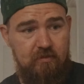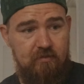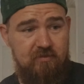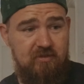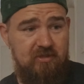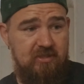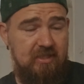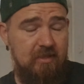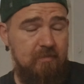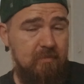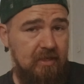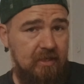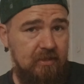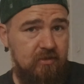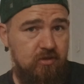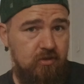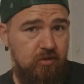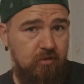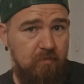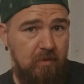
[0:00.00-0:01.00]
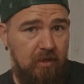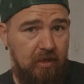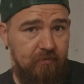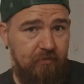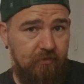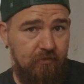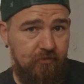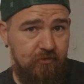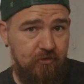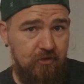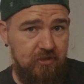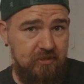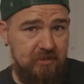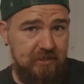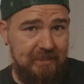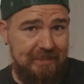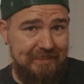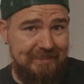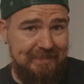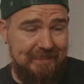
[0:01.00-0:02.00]
Similar to Micro Four Thirds
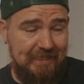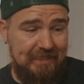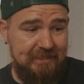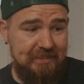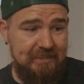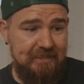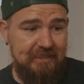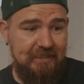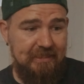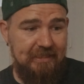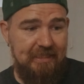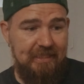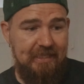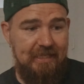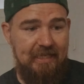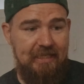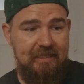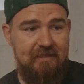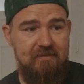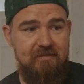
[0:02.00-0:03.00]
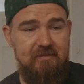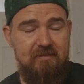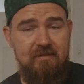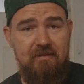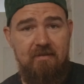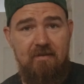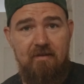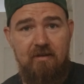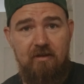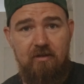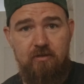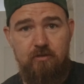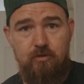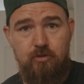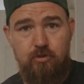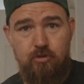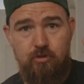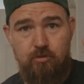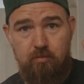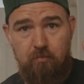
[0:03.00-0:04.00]
in the sense that it's
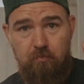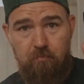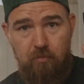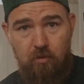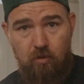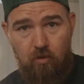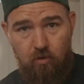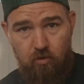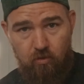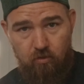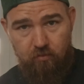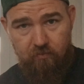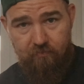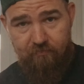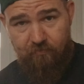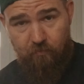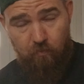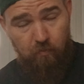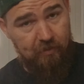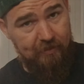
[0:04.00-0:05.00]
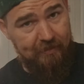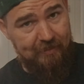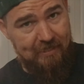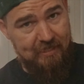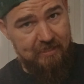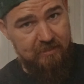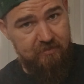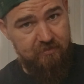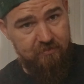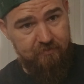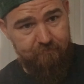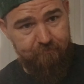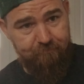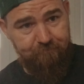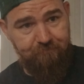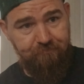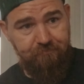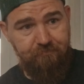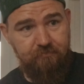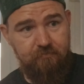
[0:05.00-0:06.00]
small for what it is
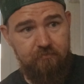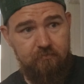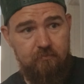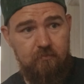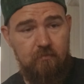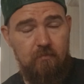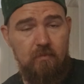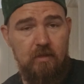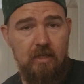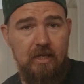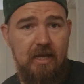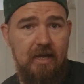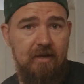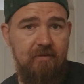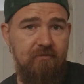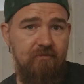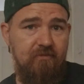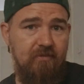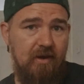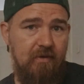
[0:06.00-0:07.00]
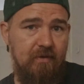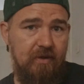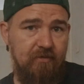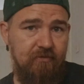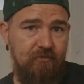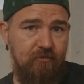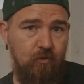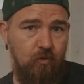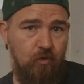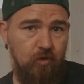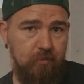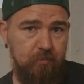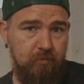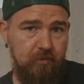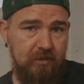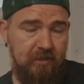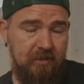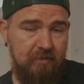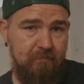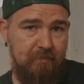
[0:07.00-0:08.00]
and very
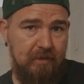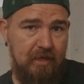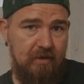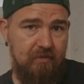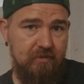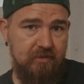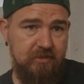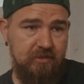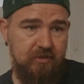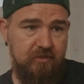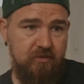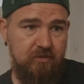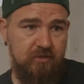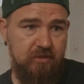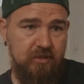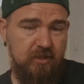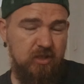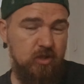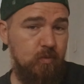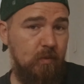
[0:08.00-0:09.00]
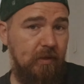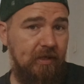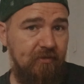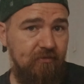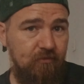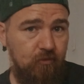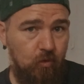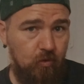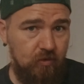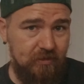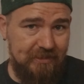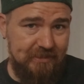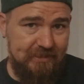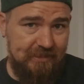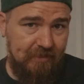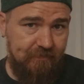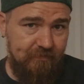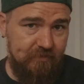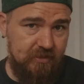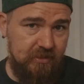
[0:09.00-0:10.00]
affordable in comparison to the
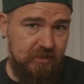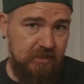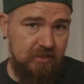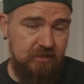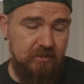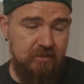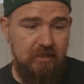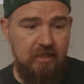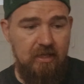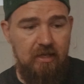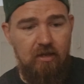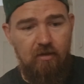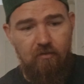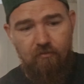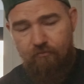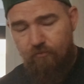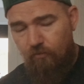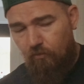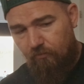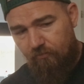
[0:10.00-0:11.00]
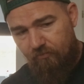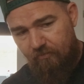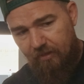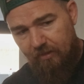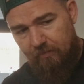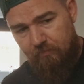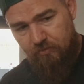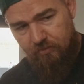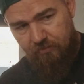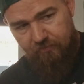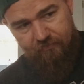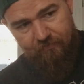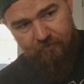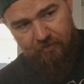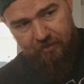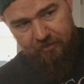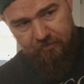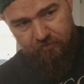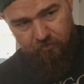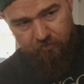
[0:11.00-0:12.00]
24-70s full frames you'll
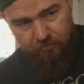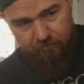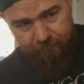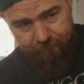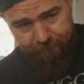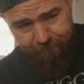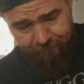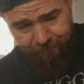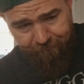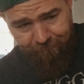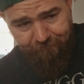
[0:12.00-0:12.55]
find on